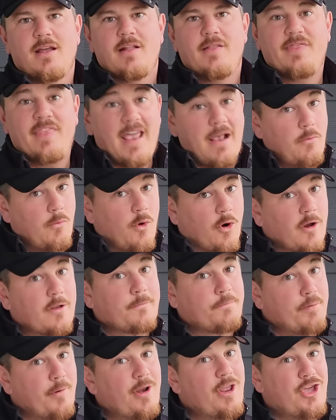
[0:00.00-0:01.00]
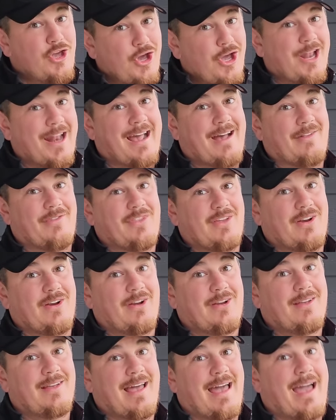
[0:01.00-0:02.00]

They worked pretty good out there.